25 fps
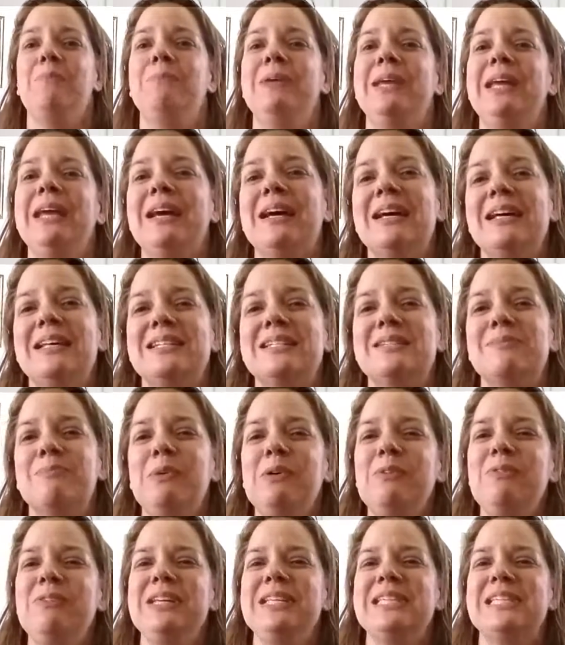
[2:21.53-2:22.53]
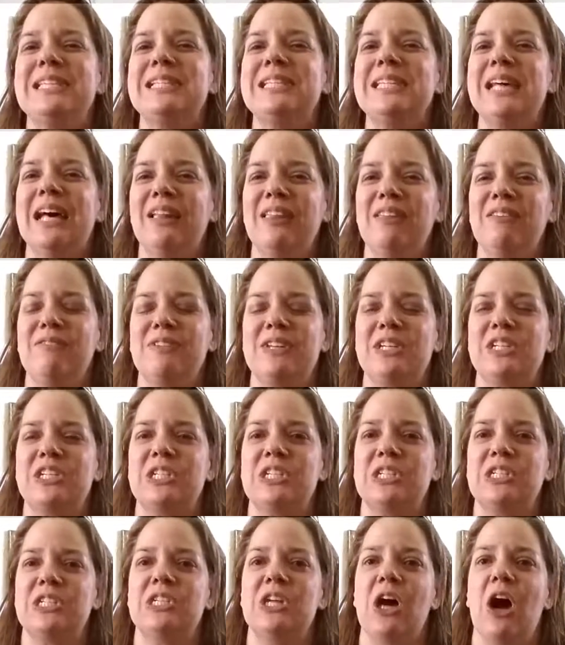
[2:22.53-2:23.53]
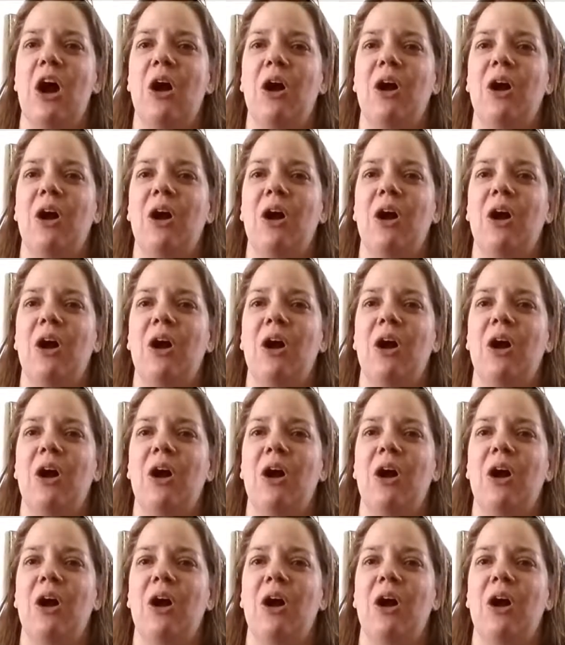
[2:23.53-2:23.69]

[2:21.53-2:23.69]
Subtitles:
Because movies and television